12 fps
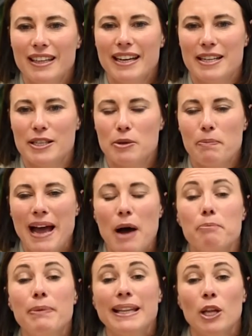It is
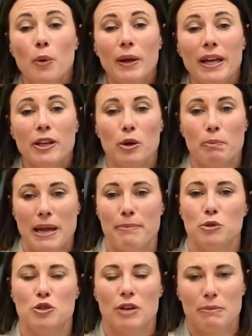about billowing your
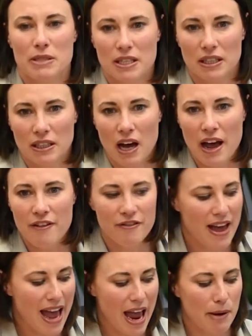people's dreams to life
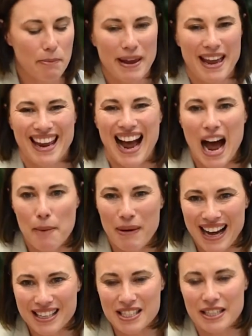and being up
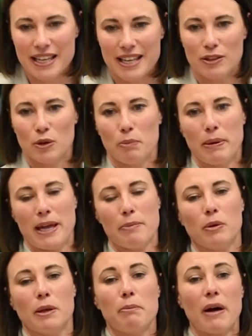underneath your
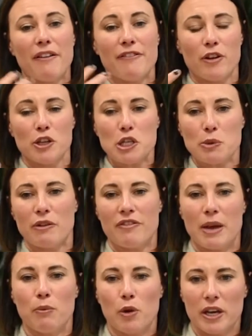people, and by virtue of
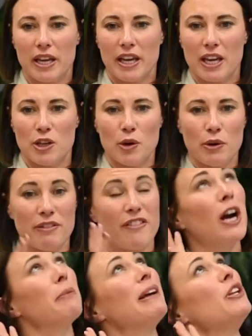them working in your
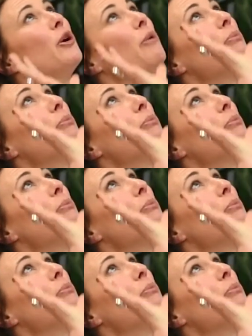environment, you're